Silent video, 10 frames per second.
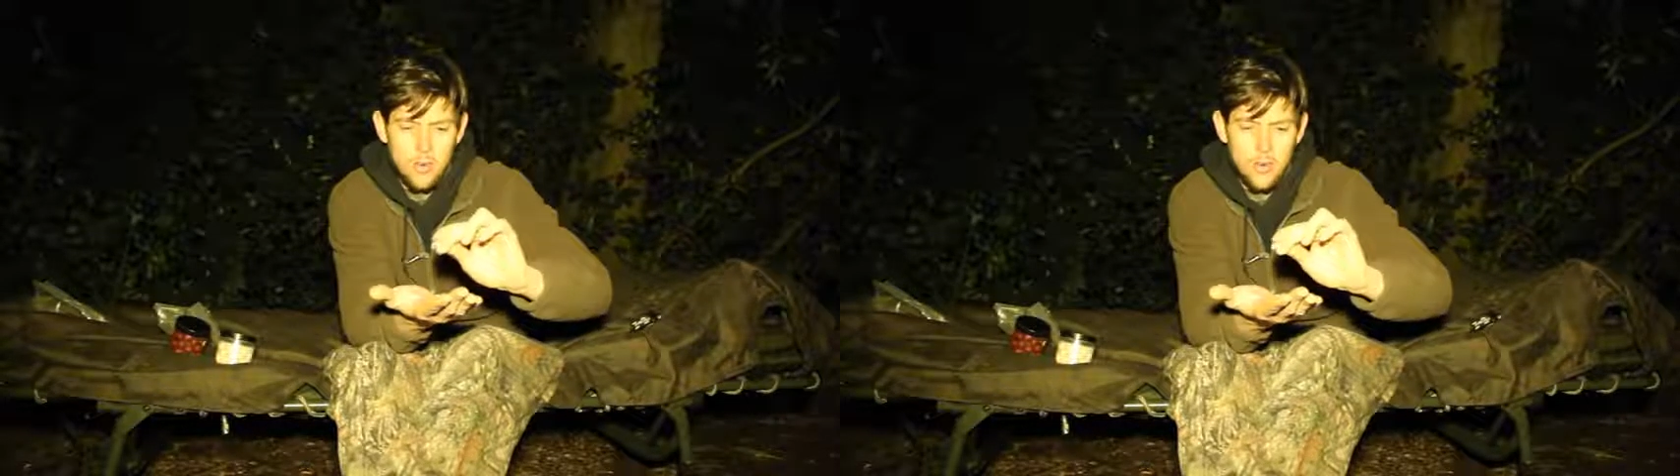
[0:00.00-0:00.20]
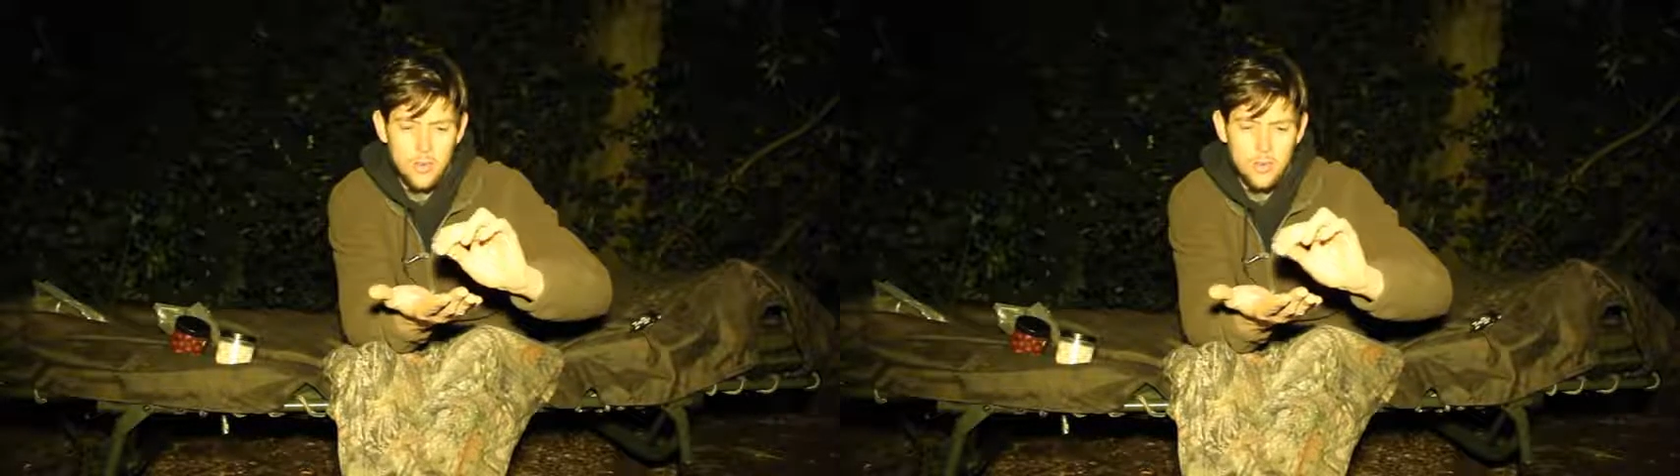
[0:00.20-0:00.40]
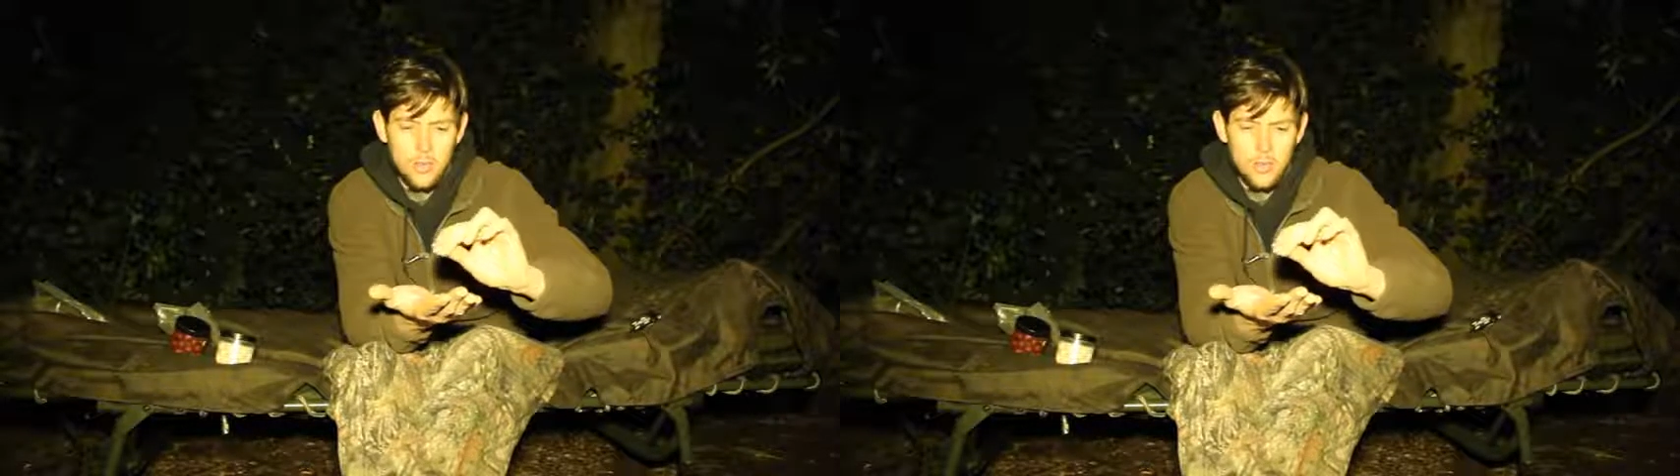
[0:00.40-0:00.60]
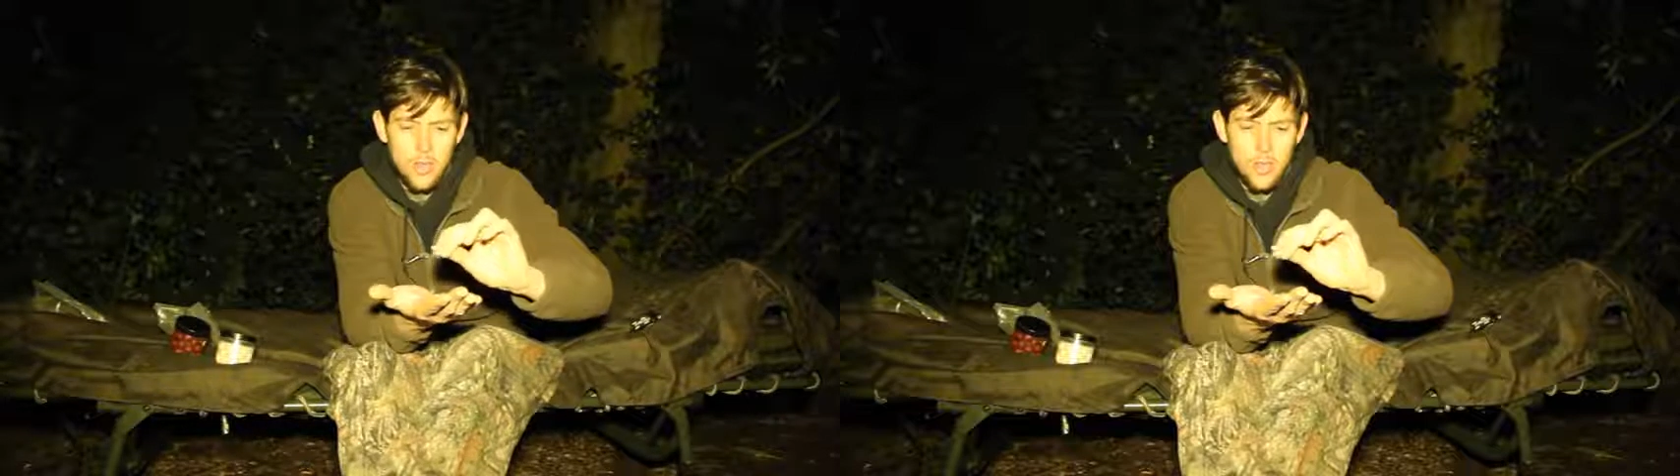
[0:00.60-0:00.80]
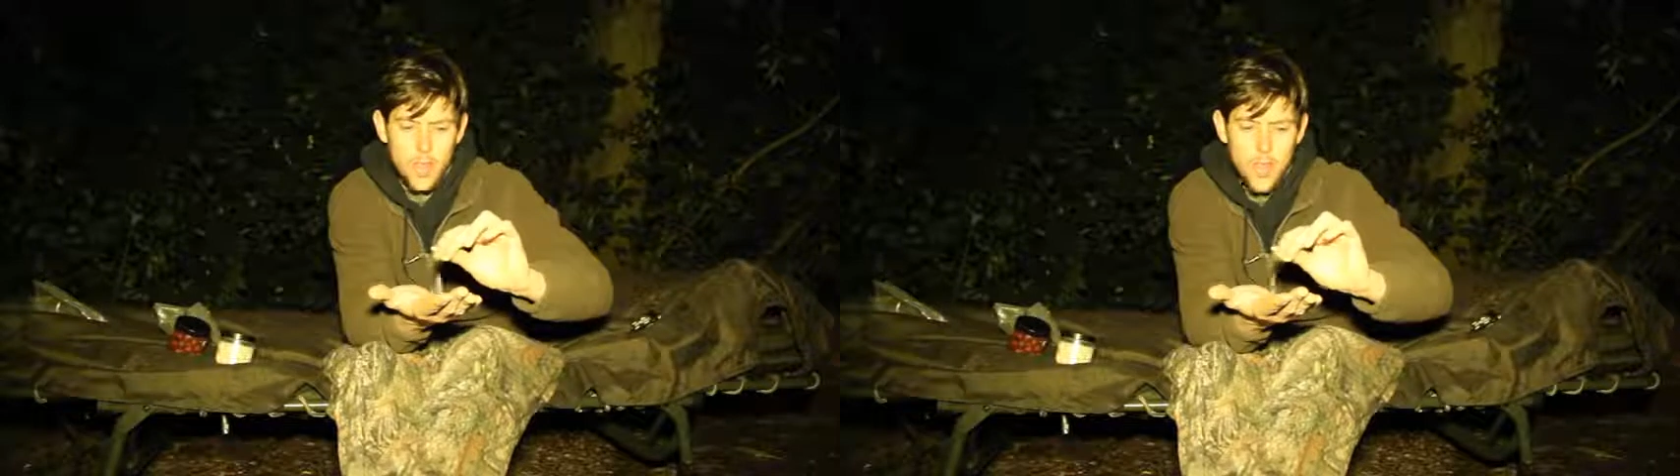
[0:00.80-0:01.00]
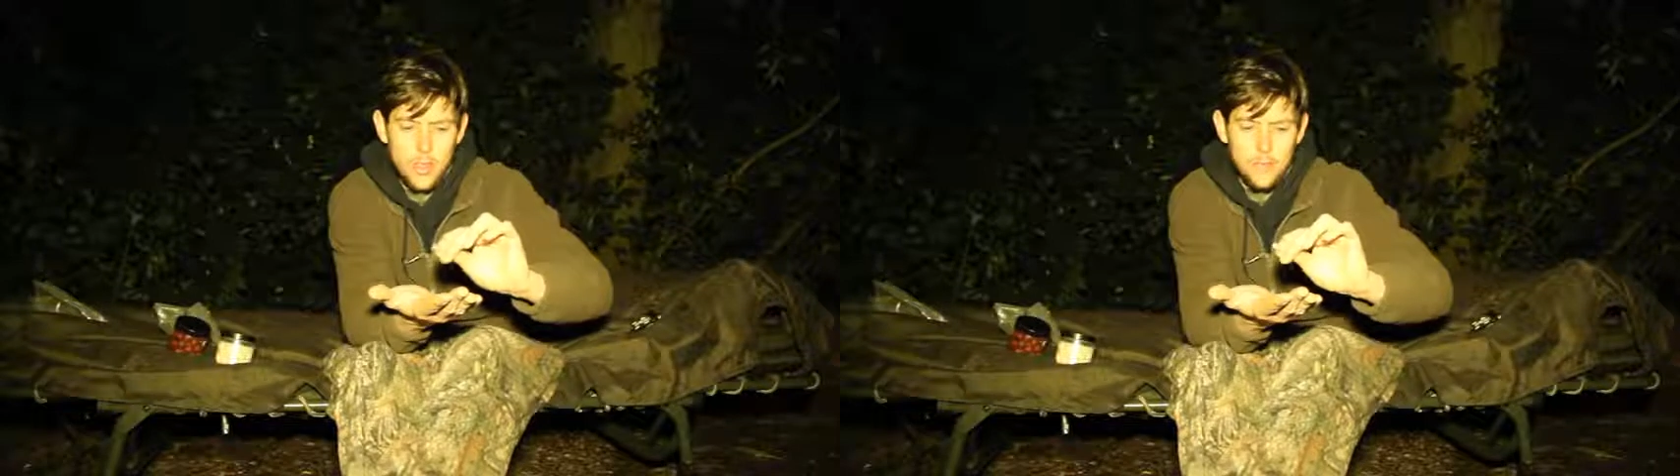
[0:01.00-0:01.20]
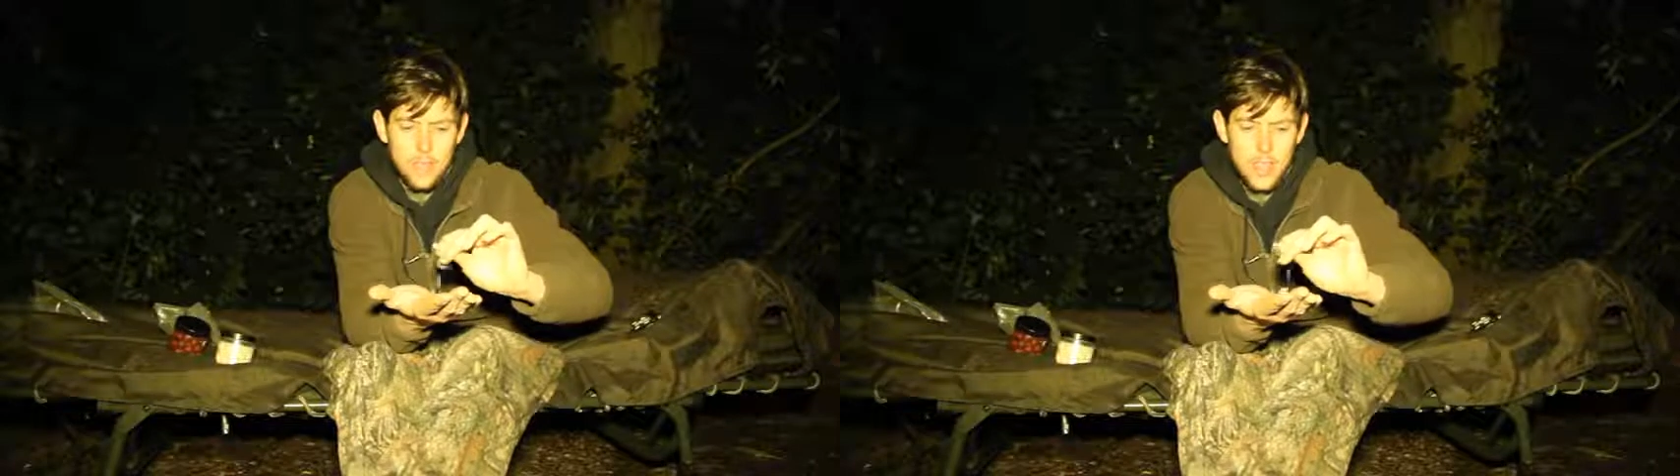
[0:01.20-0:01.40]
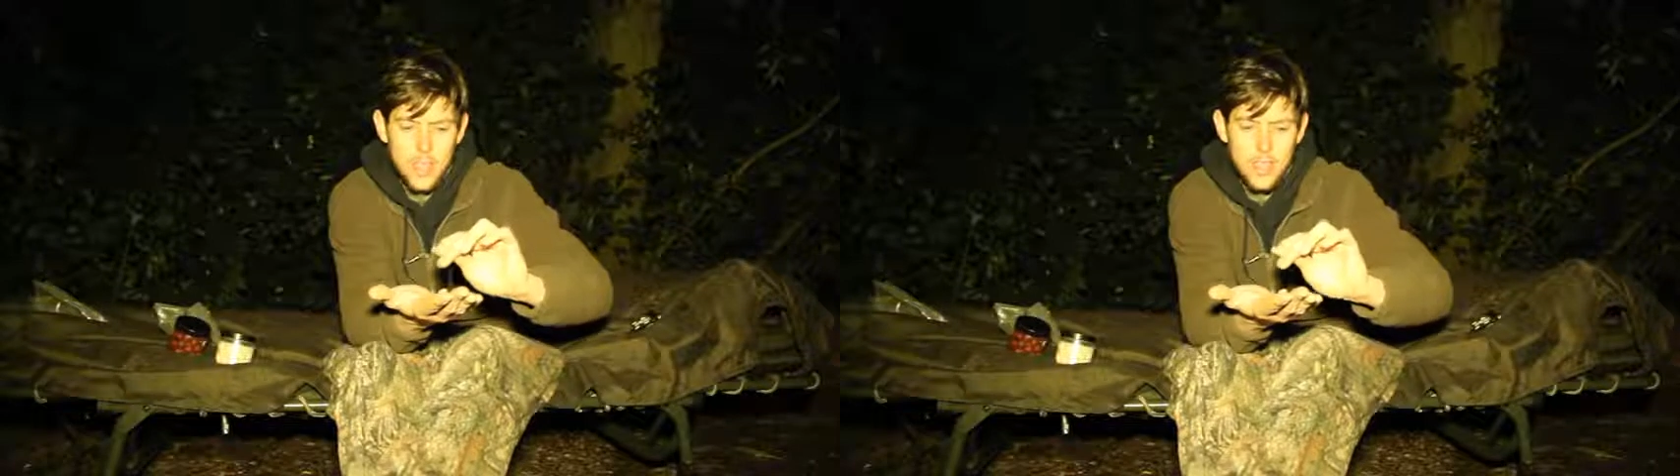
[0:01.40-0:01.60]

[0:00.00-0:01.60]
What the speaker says: crumbles like that,